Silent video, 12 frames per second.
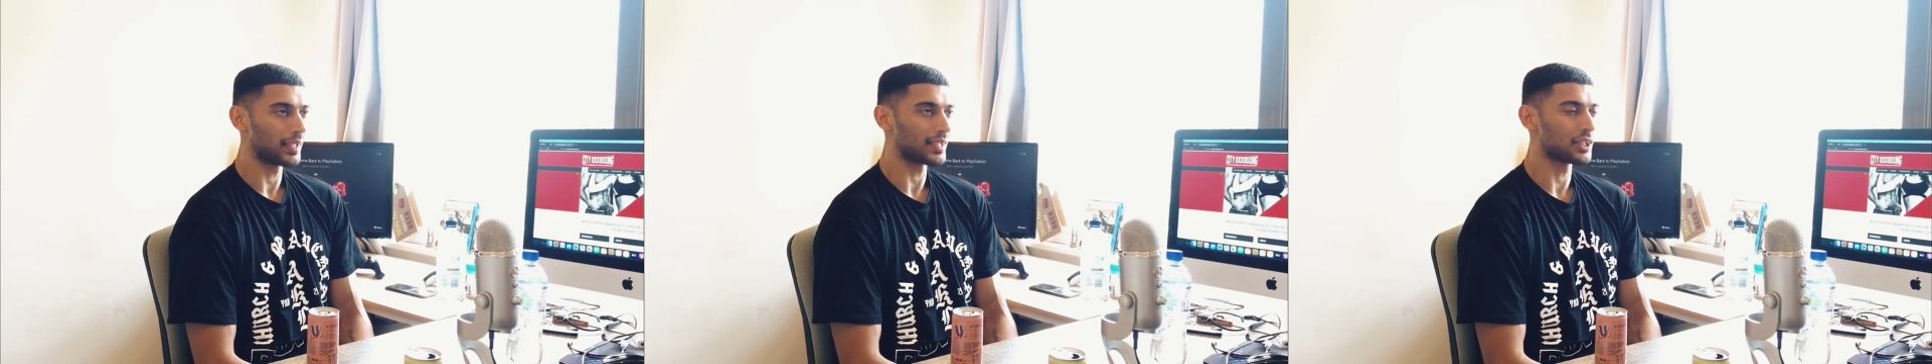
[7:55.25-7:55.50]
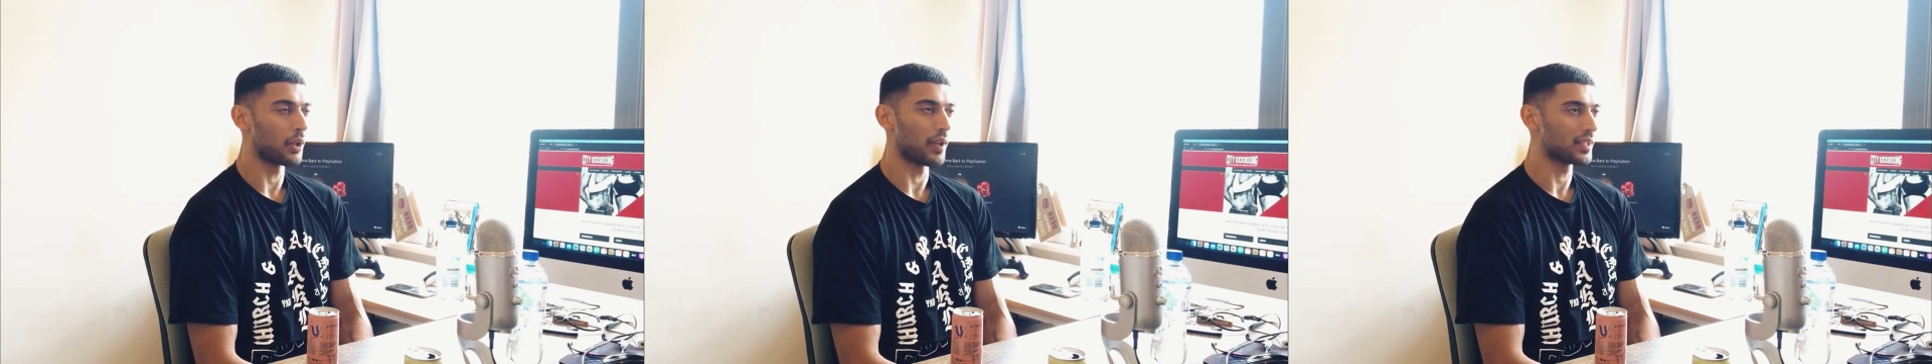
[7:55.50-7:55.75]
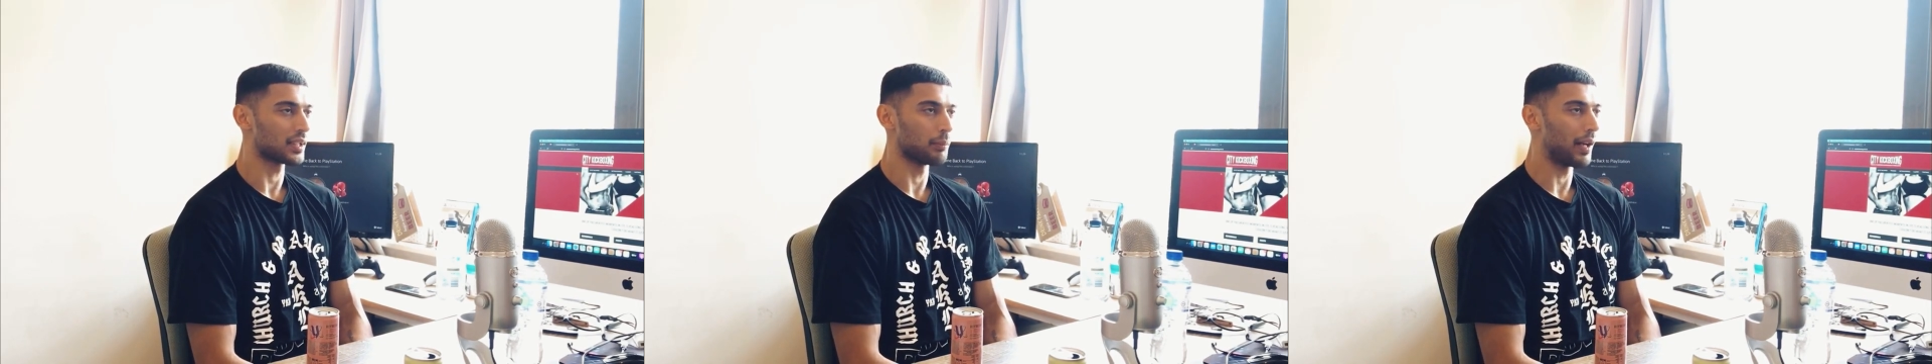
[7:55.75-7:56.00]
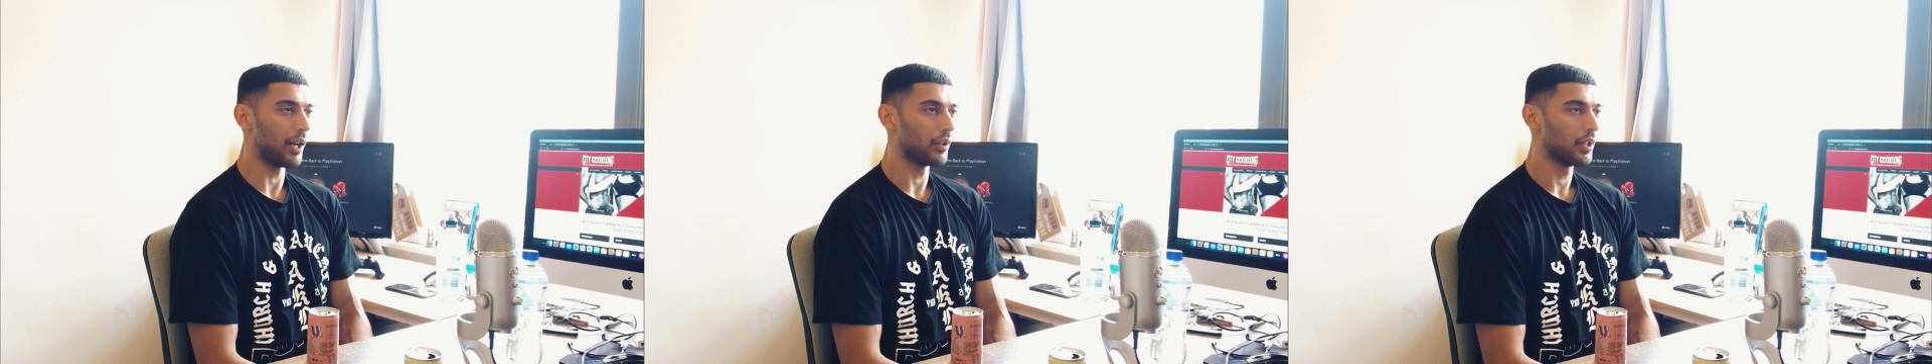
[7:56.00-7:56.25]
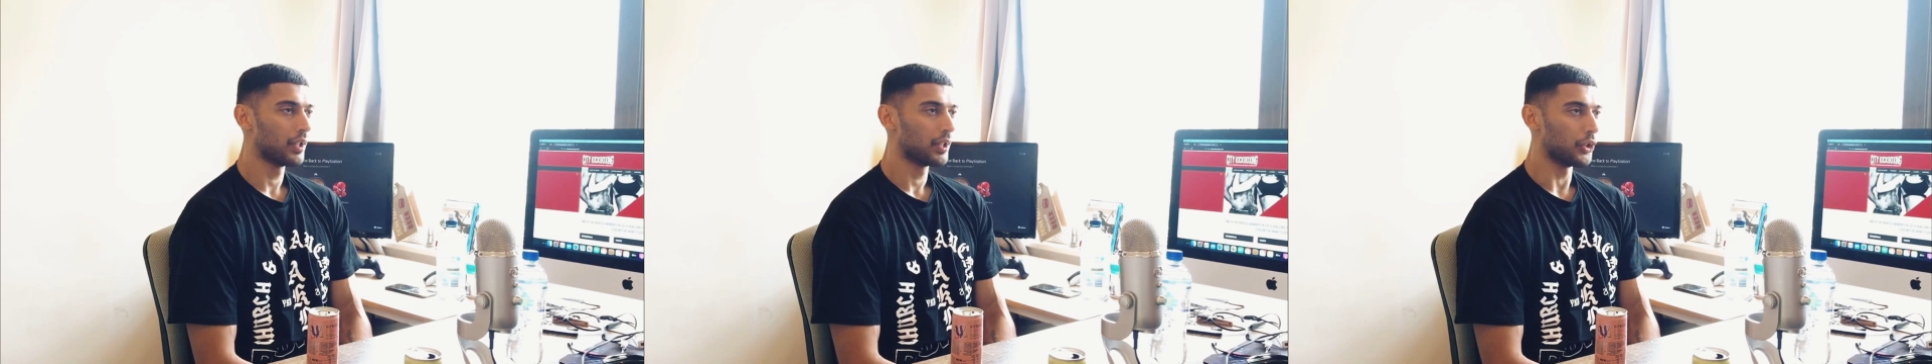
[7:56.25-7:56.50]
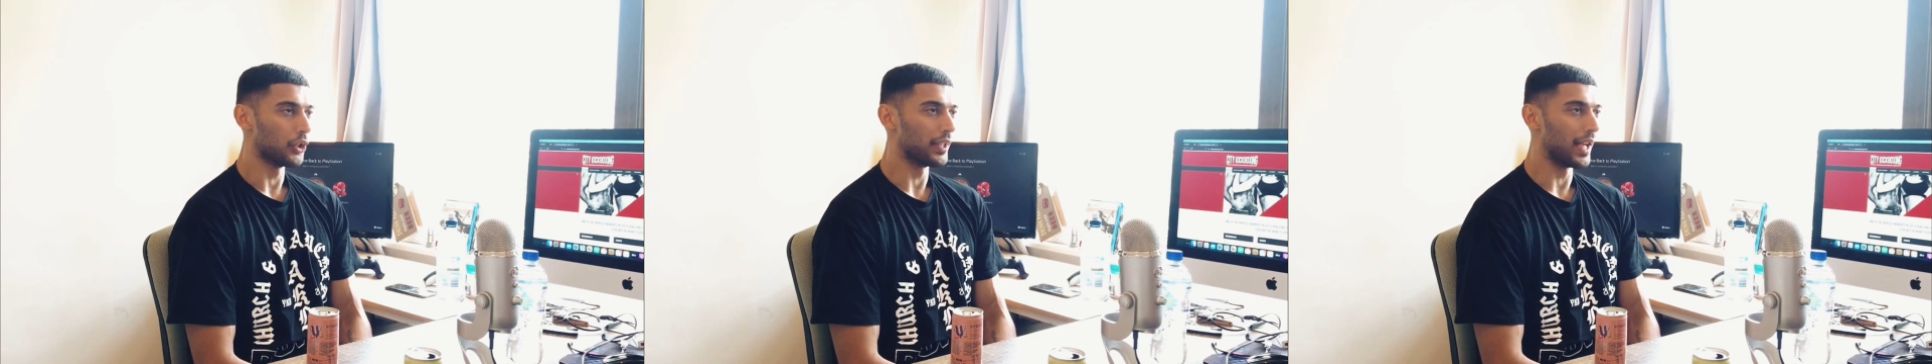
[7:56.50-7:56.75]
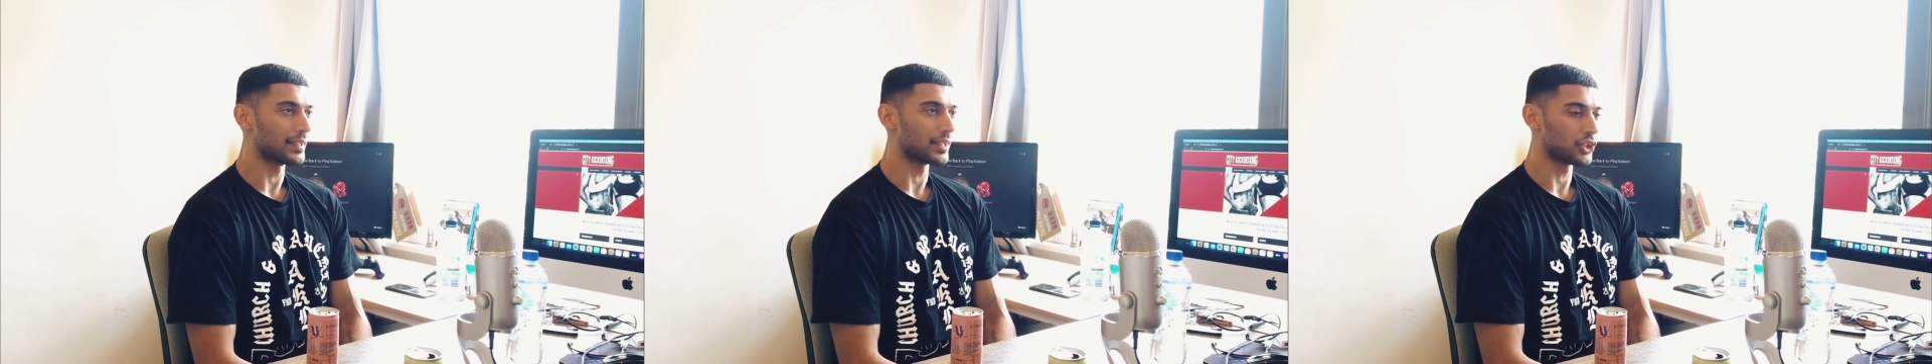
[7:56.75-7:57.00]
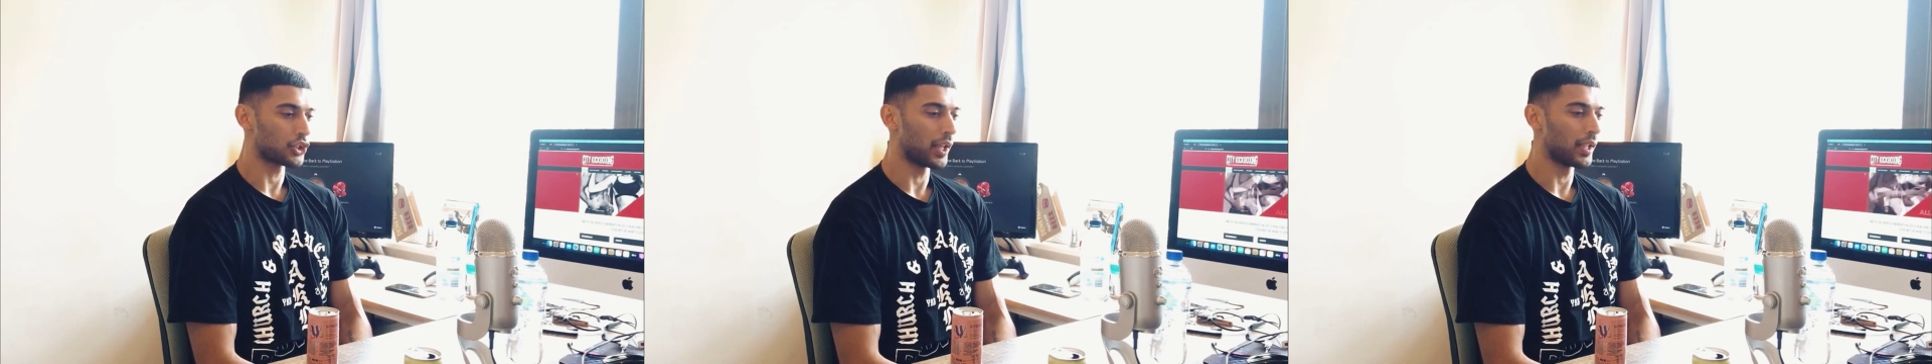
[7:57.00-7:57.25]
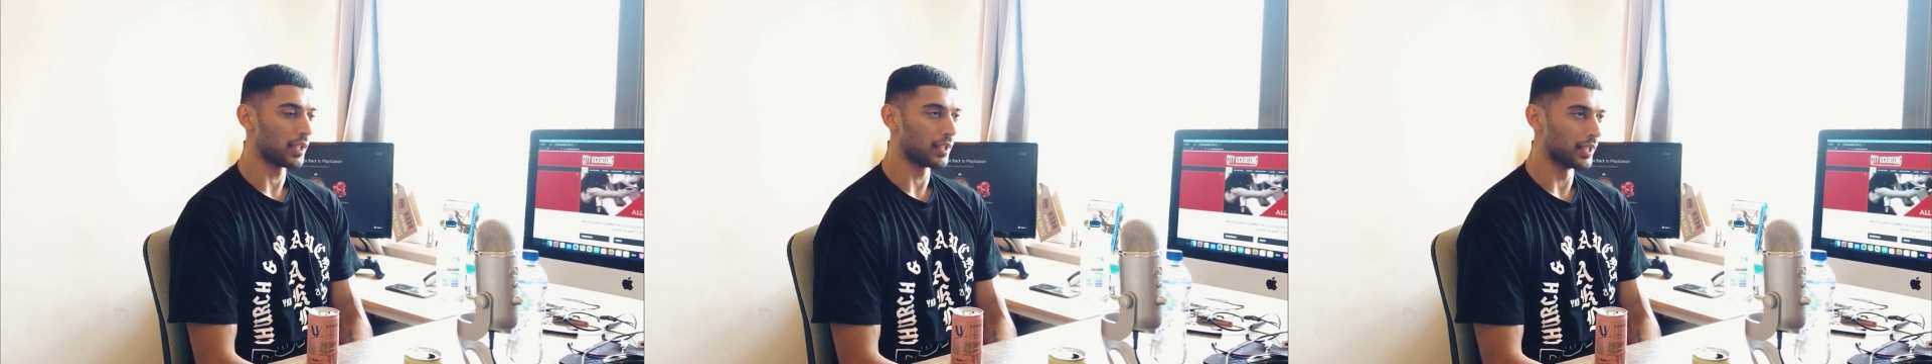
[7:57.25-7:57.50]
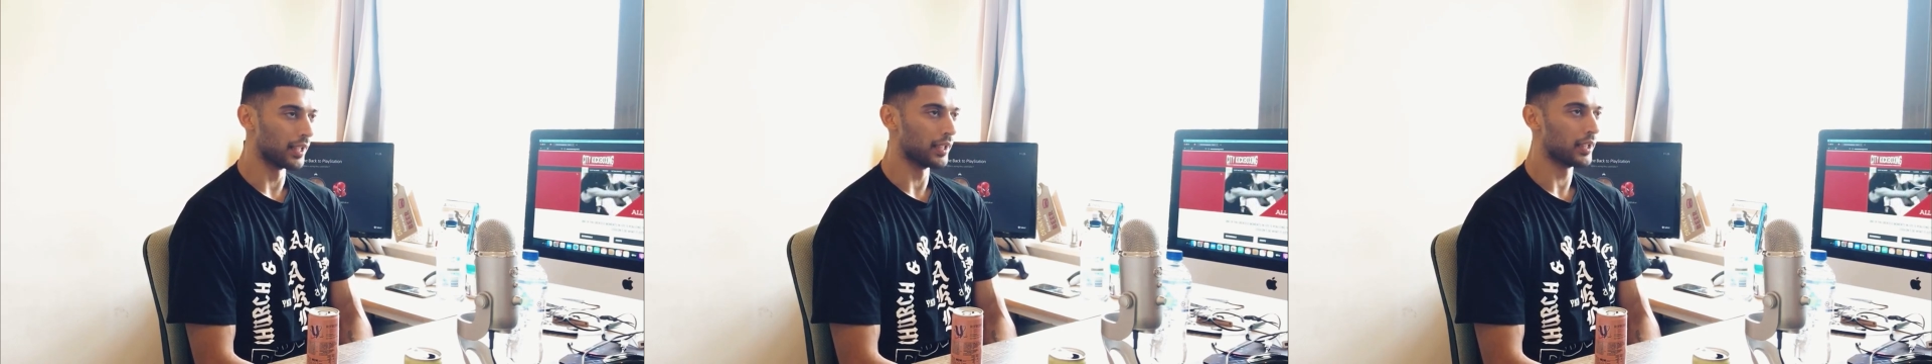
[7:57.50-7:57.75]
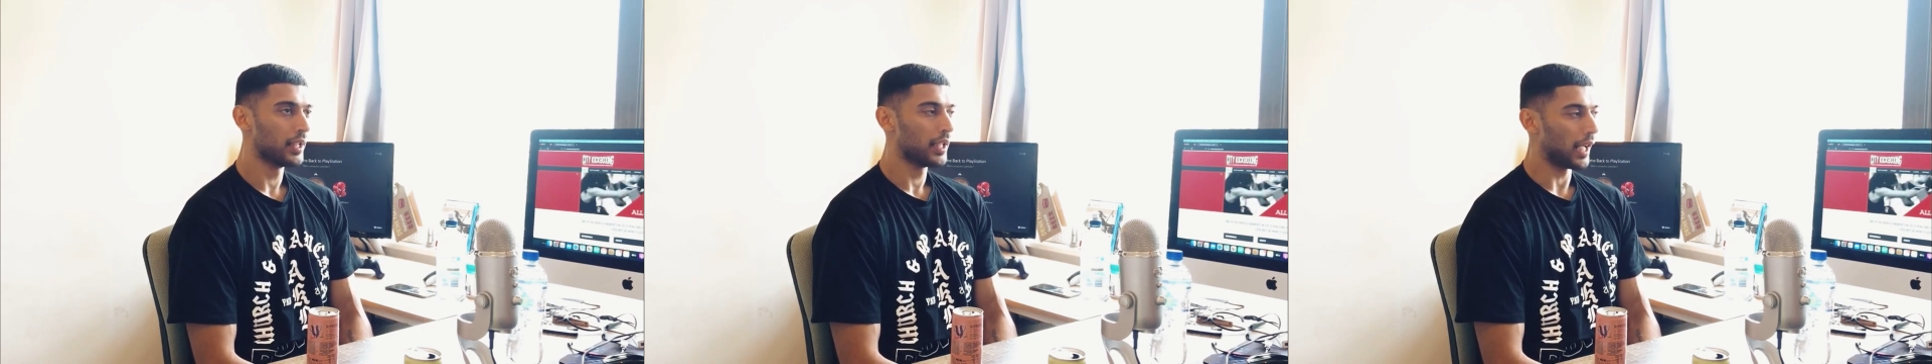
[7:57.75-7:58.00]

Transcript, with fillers: Like, yeah, that's not yeah. what it's about. You're there to You're train. There to train and yeah. learn.